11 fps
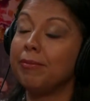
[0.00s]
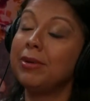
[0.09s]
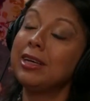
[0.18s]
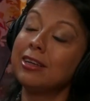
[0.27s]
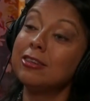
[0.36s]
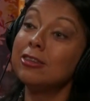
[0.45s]

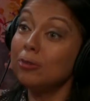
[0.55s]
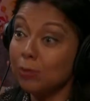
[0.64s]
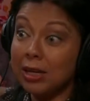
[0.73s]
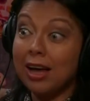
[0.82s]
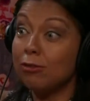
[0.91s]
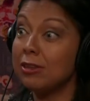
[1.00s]
Because we
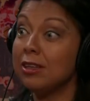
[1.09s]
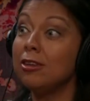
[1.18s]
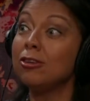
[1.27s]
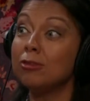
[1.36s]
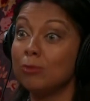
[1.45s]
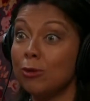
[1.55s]
have seen
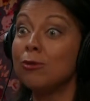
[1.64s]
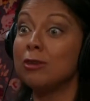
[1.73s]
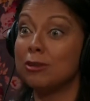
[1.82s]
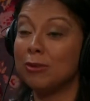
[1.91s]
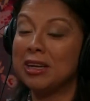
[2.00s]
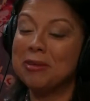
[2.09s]
those movies, right?